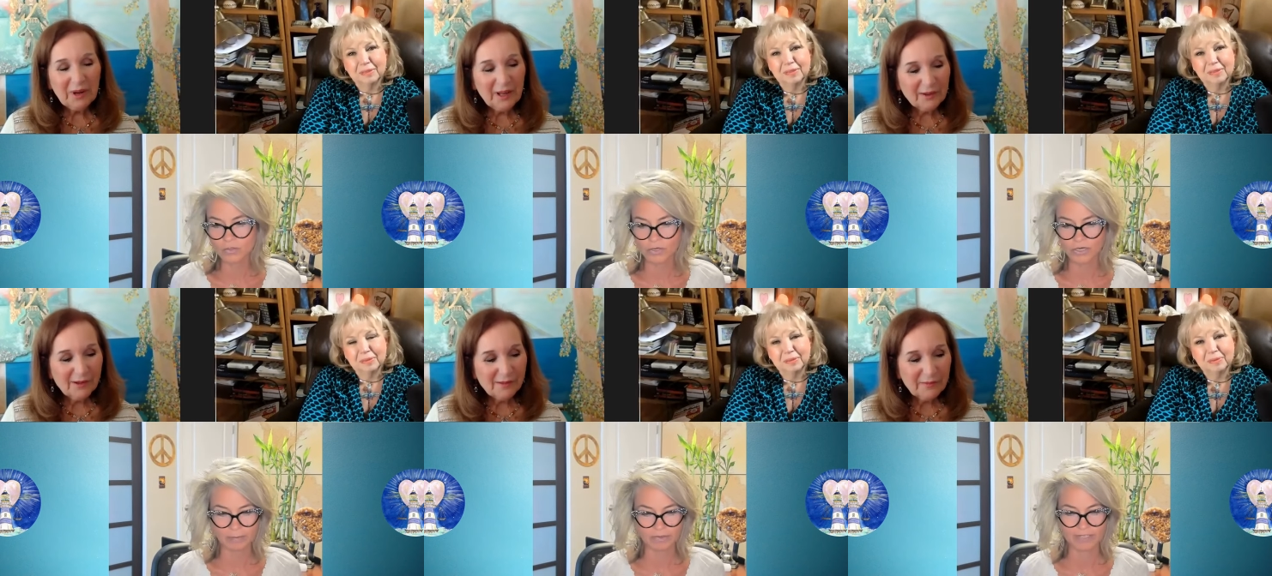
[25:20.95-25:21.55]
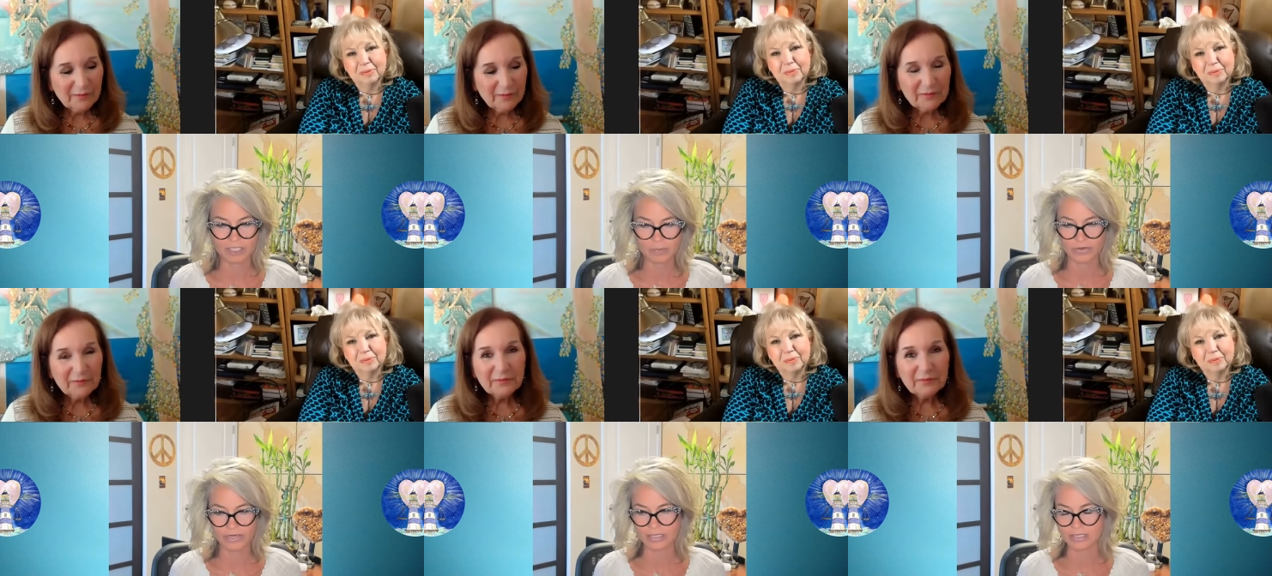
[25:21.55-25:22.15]
Speaker 1: a couple of
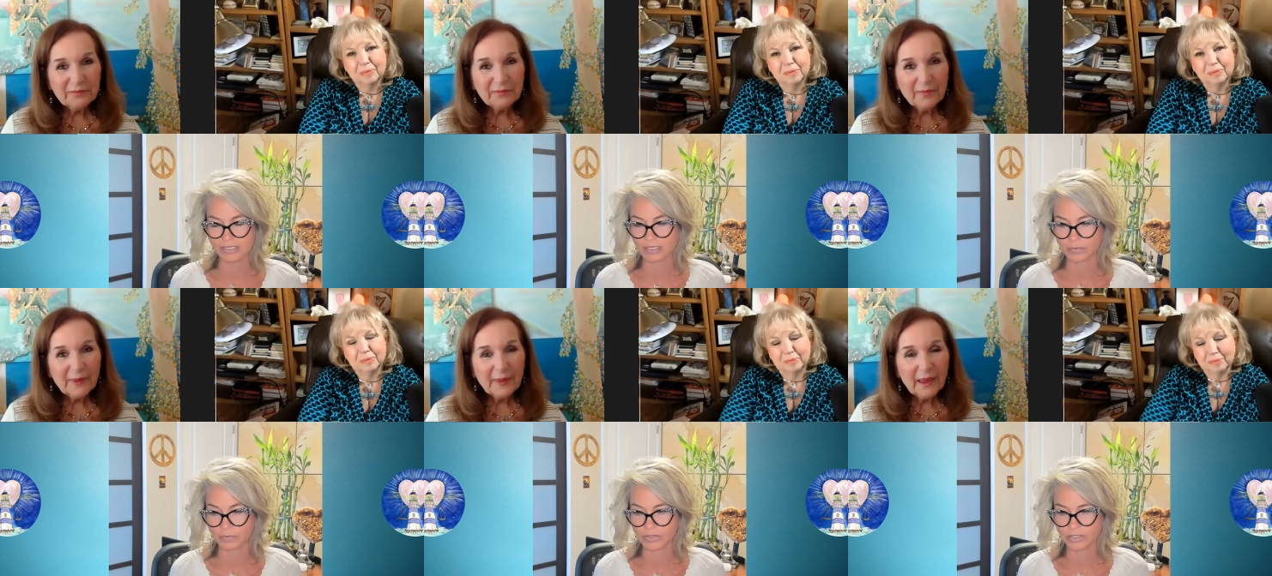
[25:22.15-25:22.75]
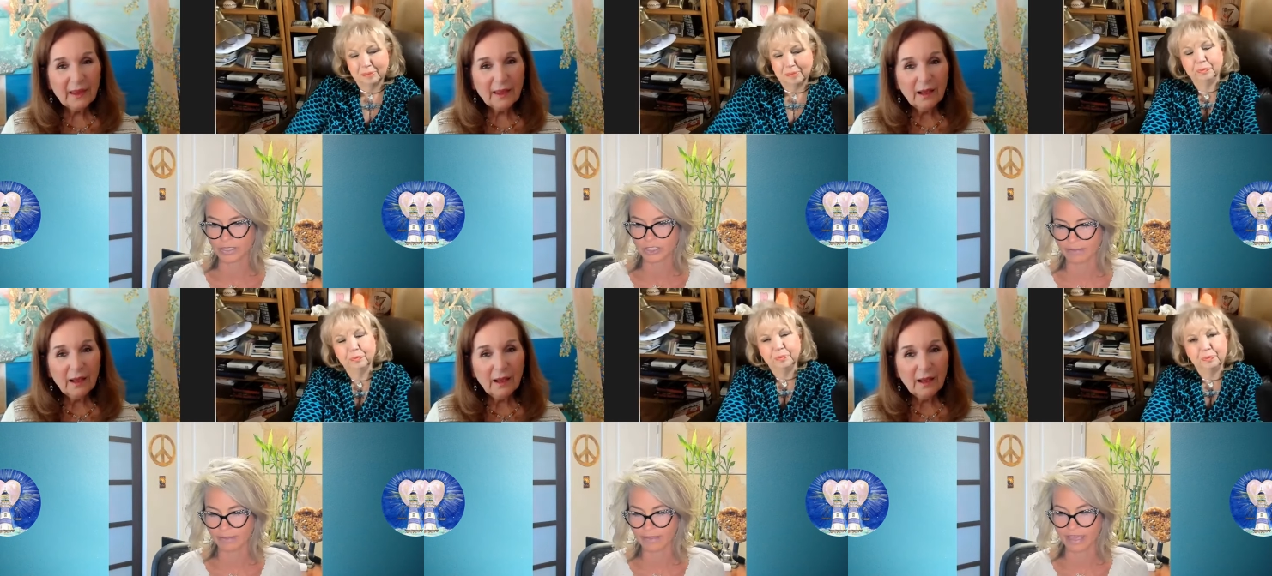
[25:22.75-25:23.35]
experiences that really
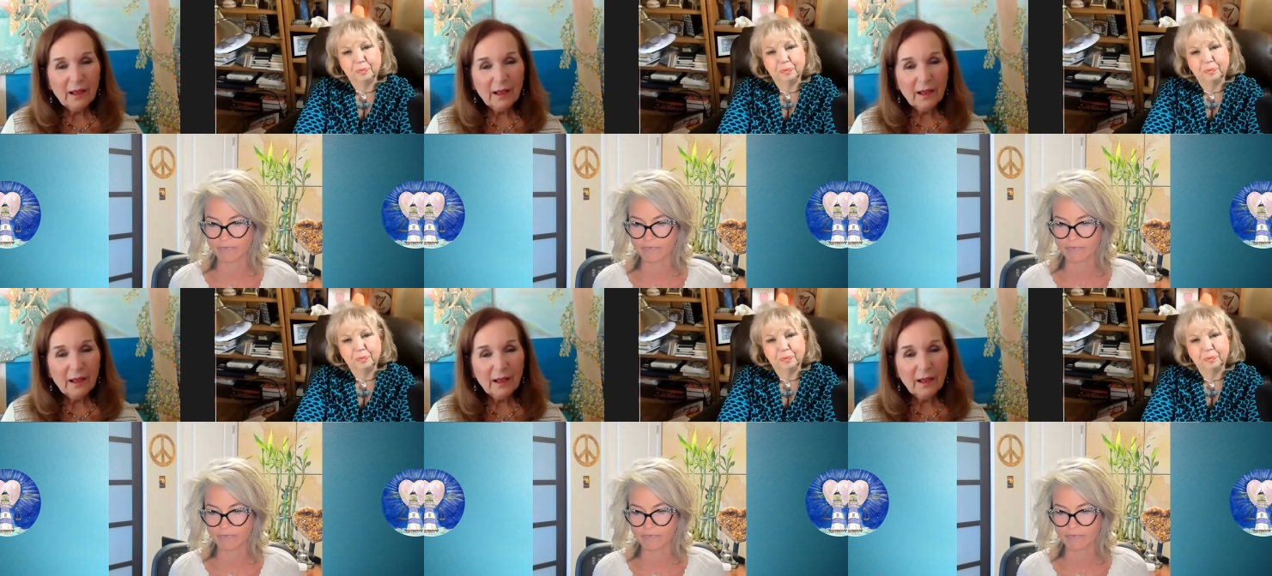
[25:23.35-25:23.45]
just gave